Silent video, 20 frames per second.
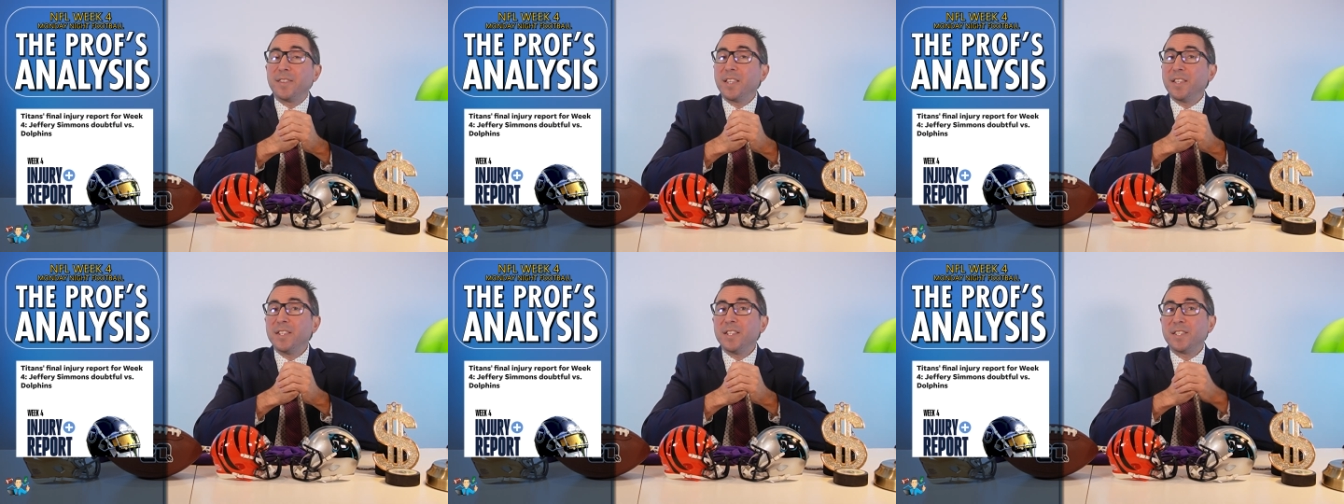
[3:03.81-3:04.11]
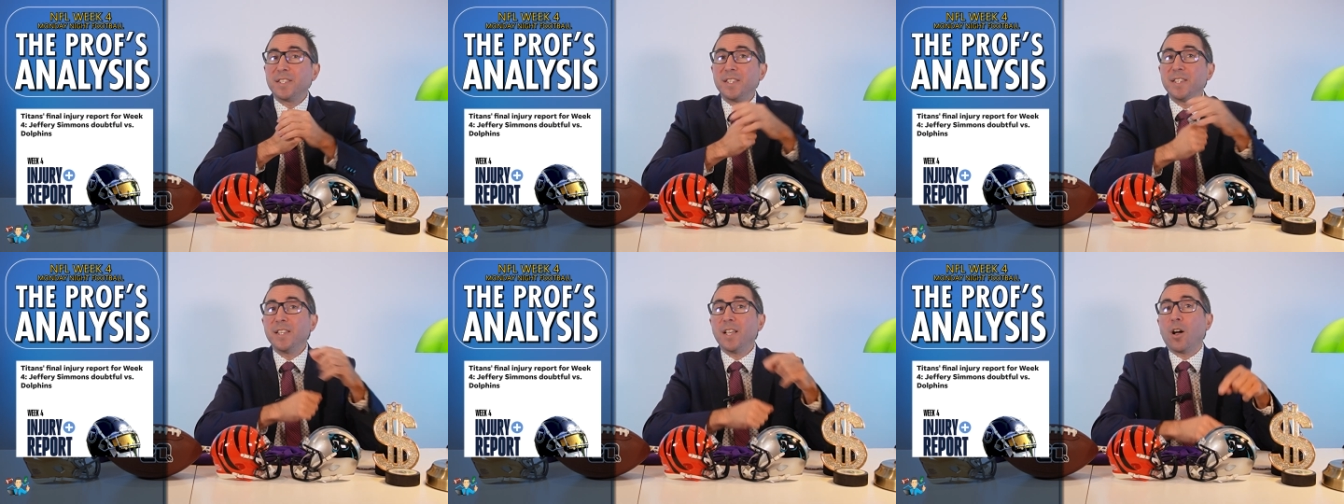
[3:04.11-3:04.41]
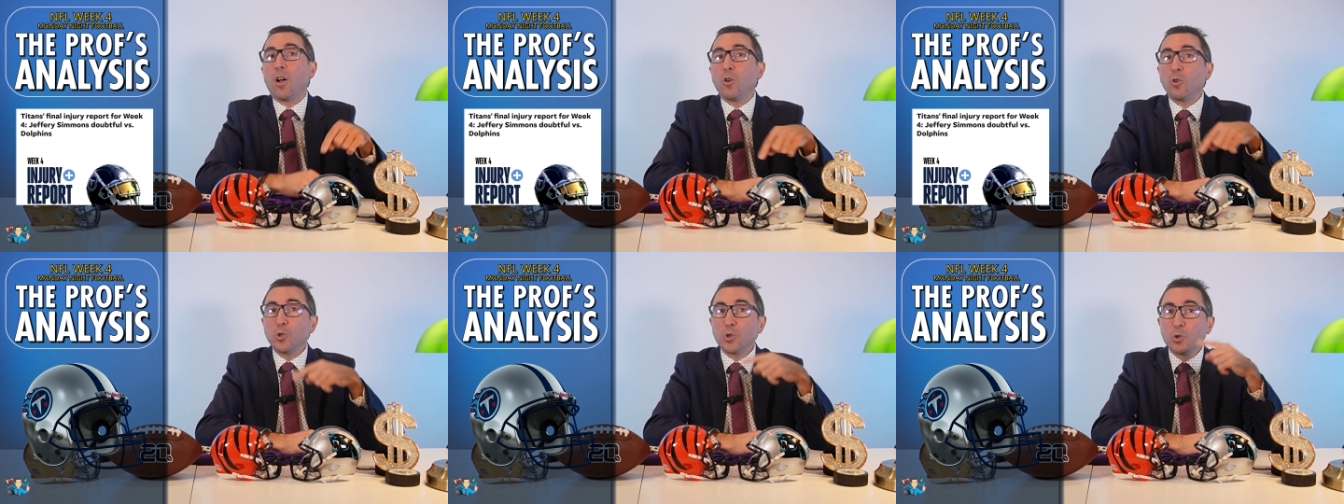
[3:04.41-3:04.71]
Tennessee
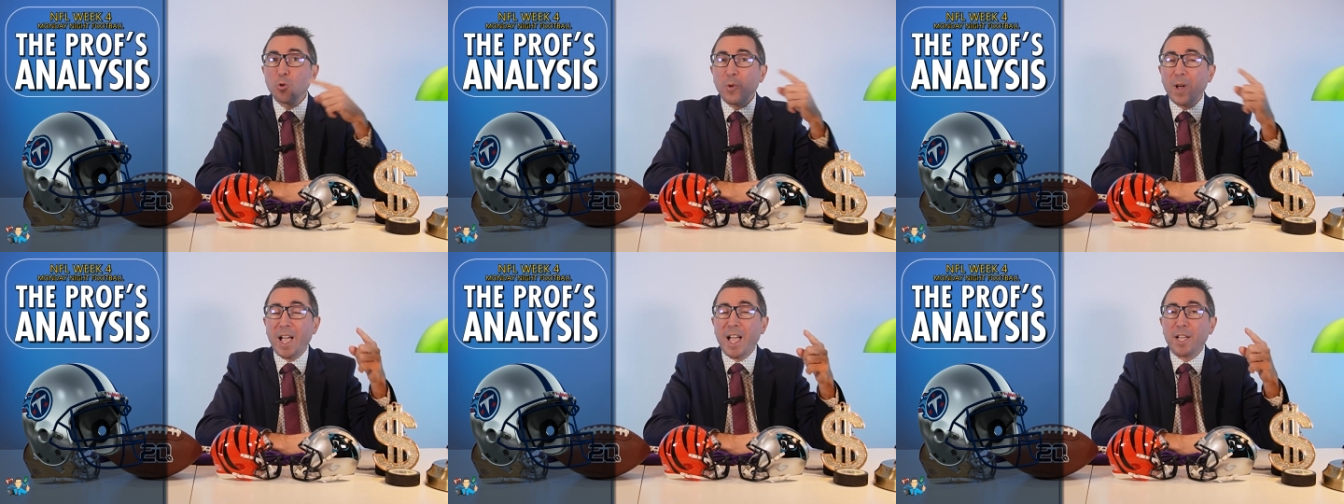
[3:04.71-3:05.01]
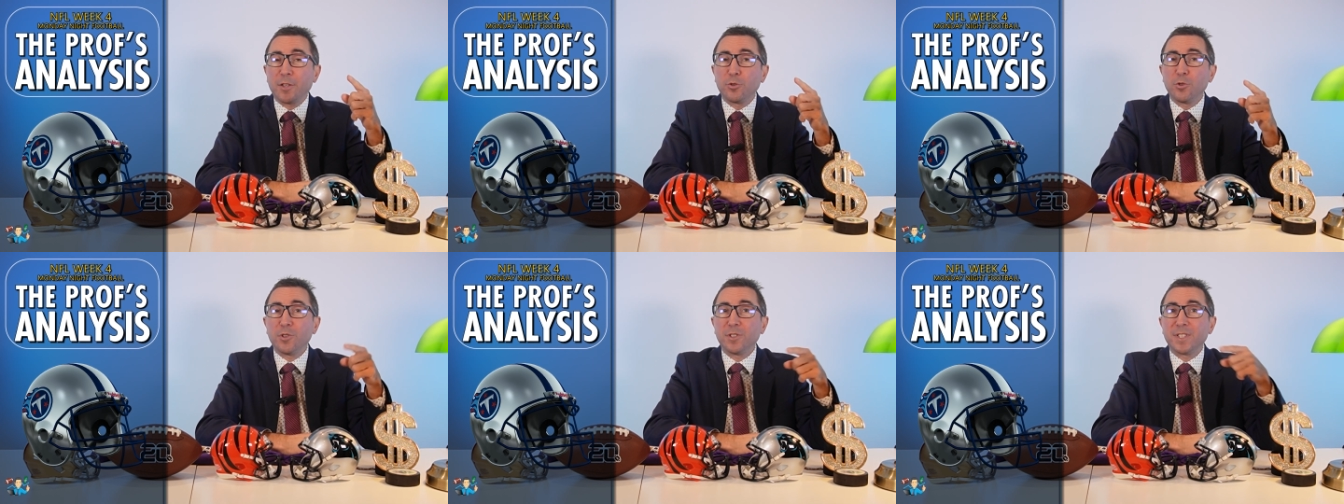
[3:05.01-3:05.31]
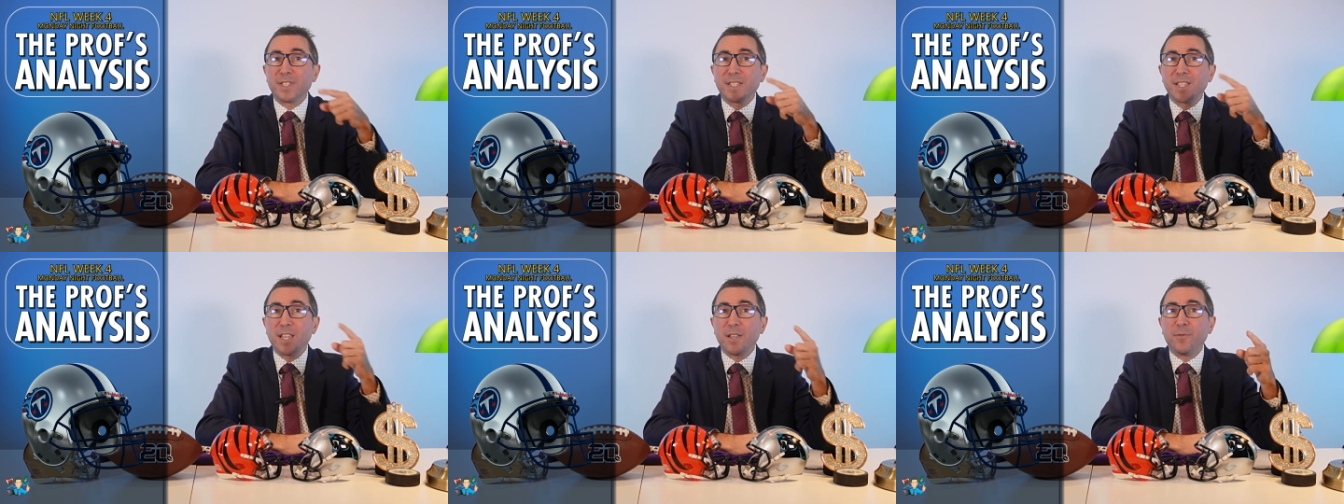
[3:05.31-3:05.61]
also
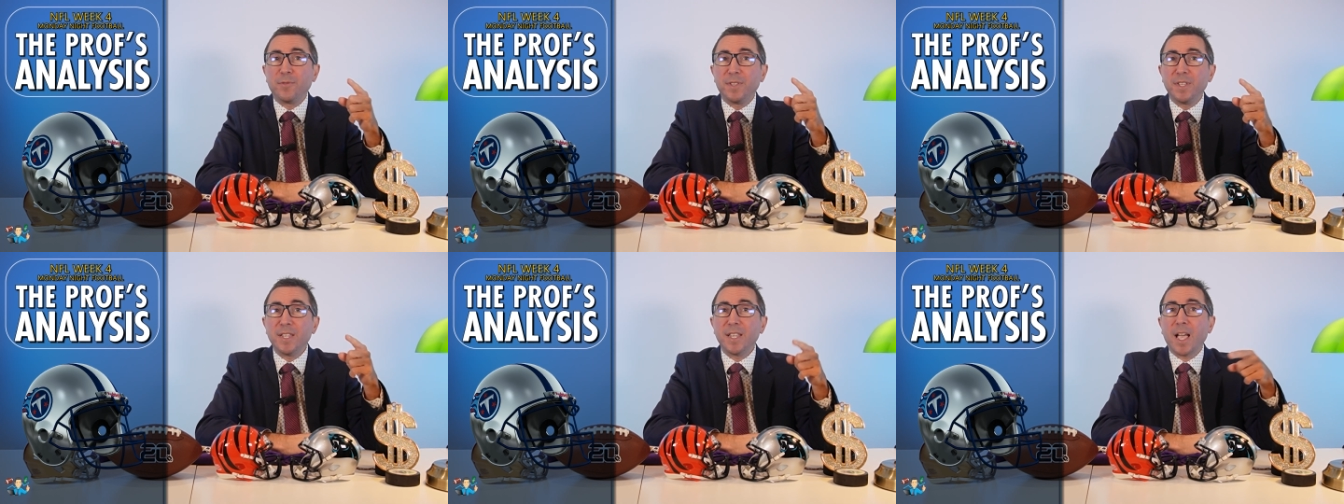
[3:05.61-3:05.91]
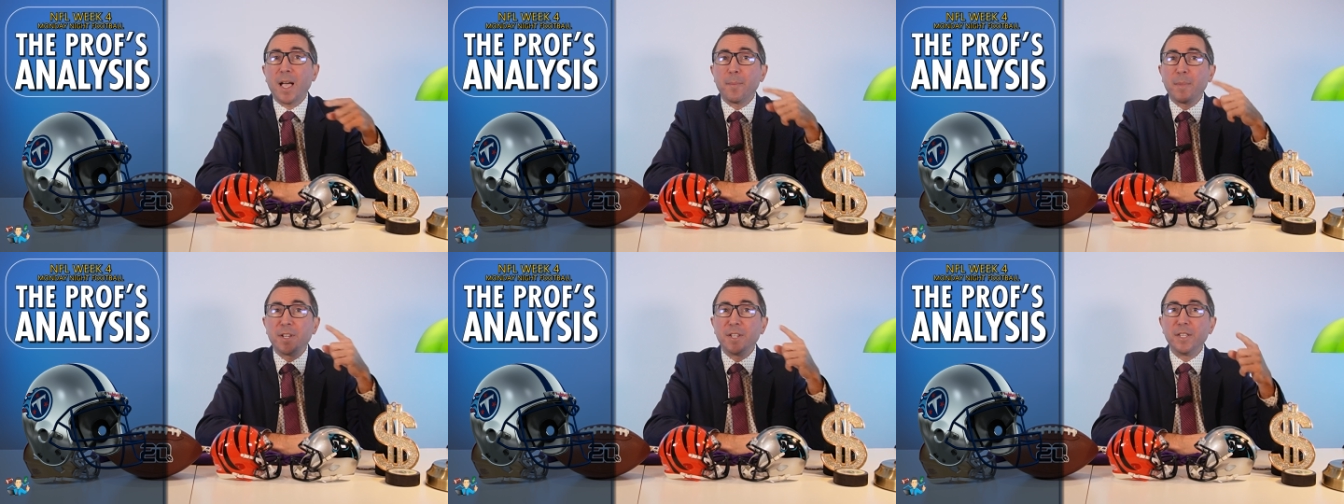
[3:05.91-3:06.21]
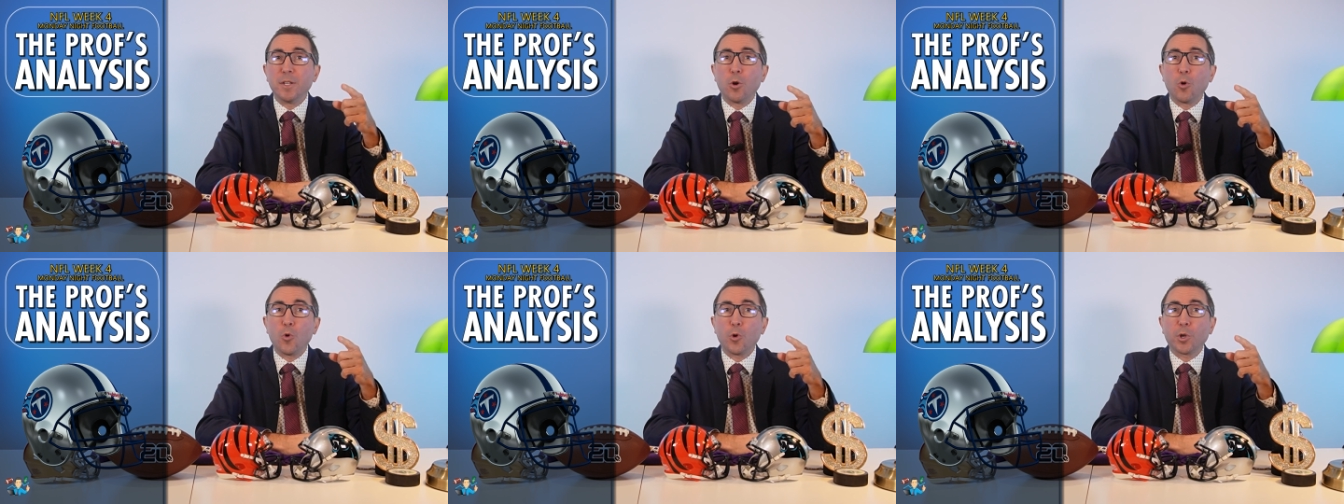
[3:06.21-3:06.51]
added safety
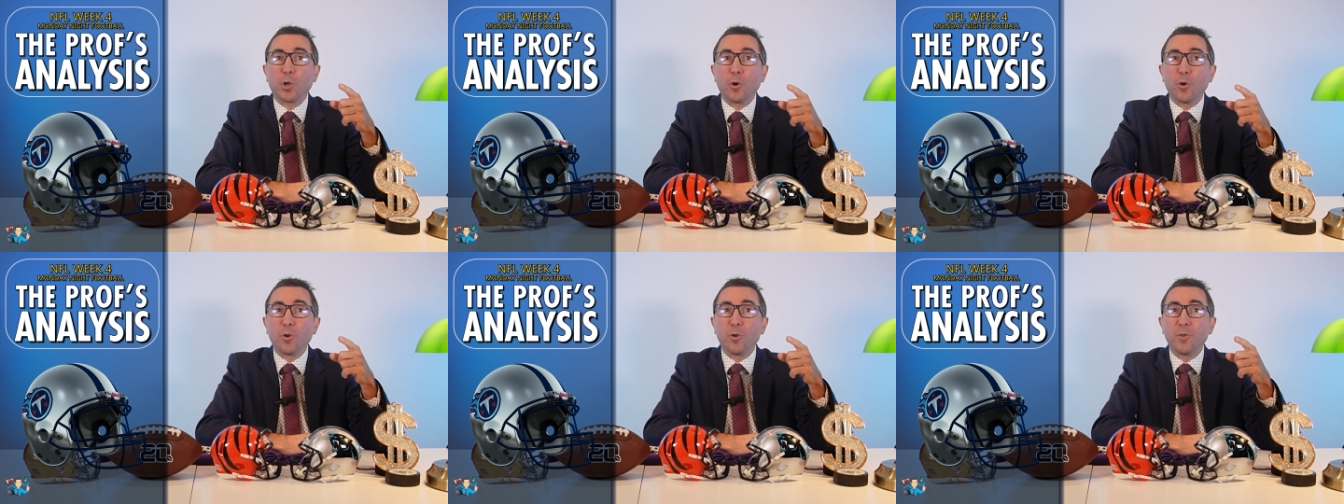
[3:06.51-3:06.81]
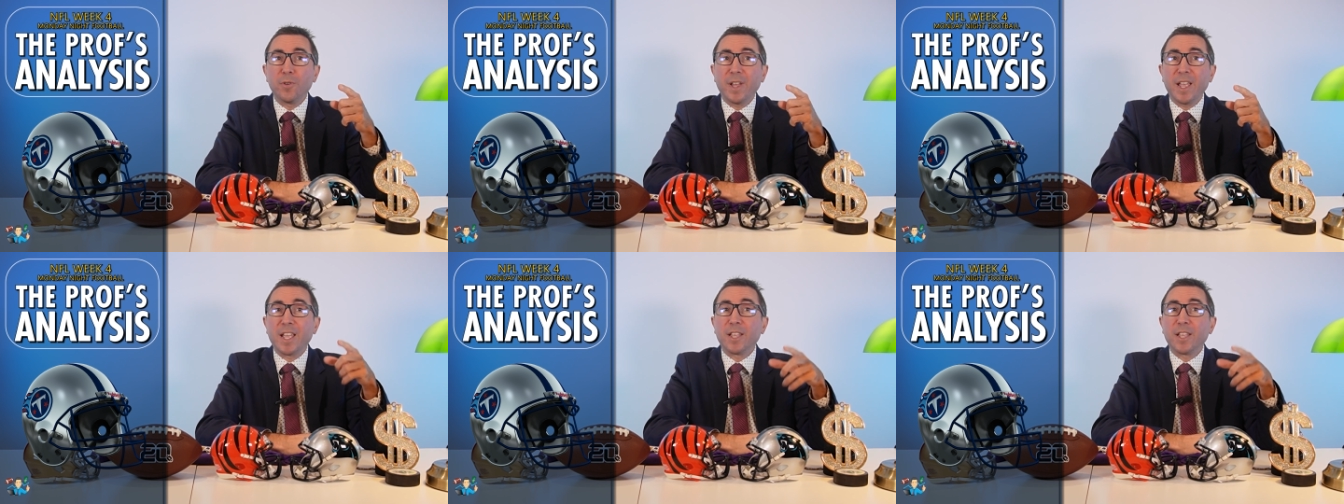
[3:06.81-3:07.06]
Amani Hooker